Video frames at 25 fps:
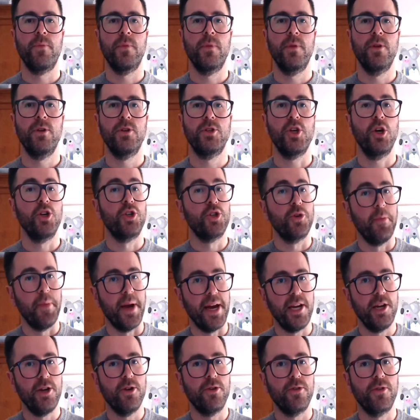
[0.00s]
Social
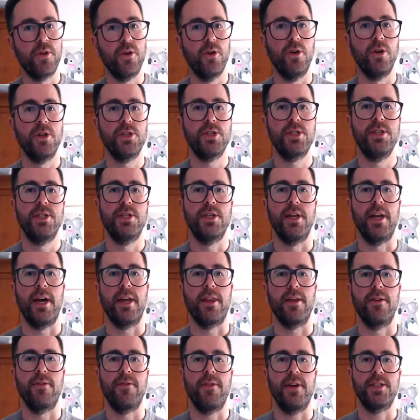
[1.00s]
media, of course, is
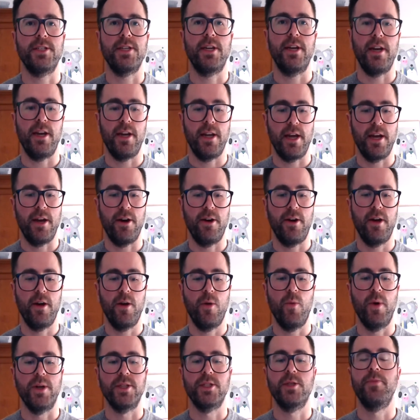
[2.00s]
another fascinating area.
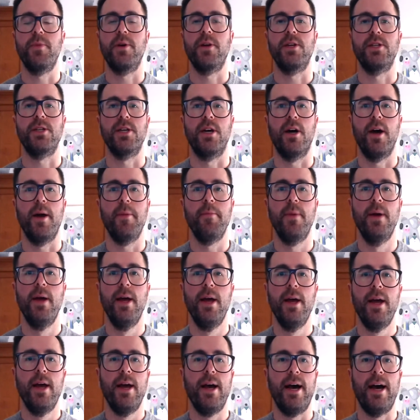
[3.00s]
Once upon a time,
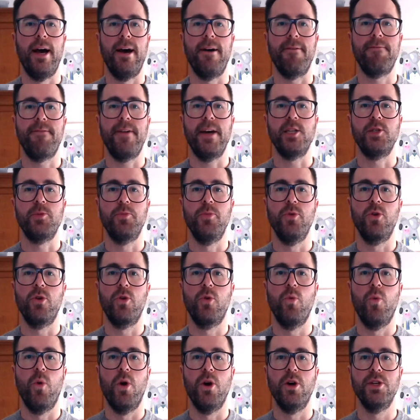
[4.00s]
Facebook
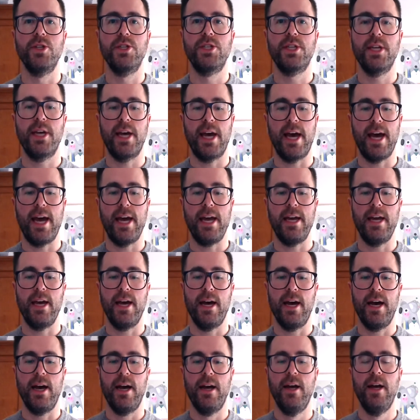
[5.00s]
was
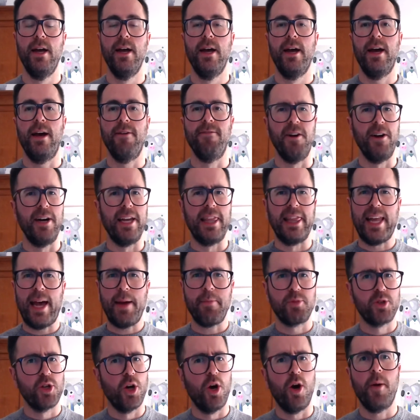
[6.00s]
a very
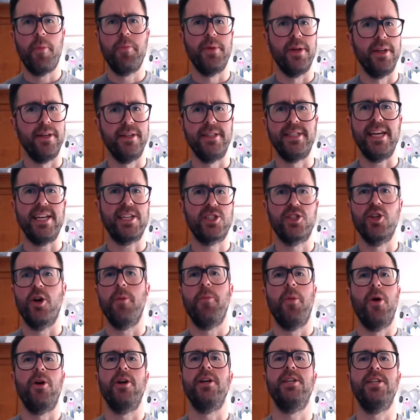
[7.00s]
laptop and
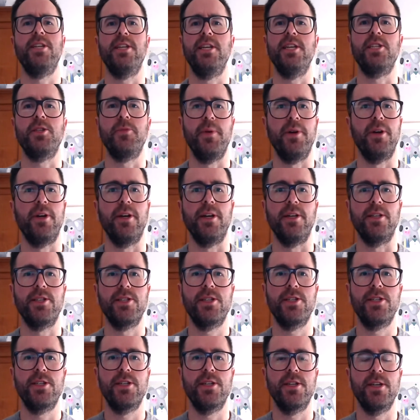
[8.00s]
desktop-oriented
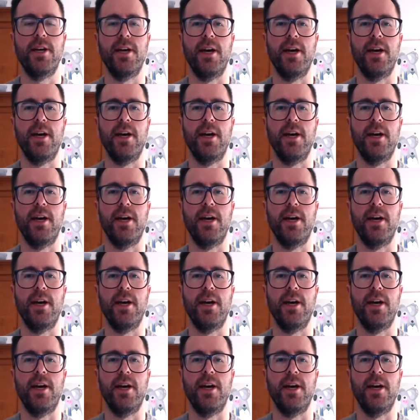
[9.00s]
experience,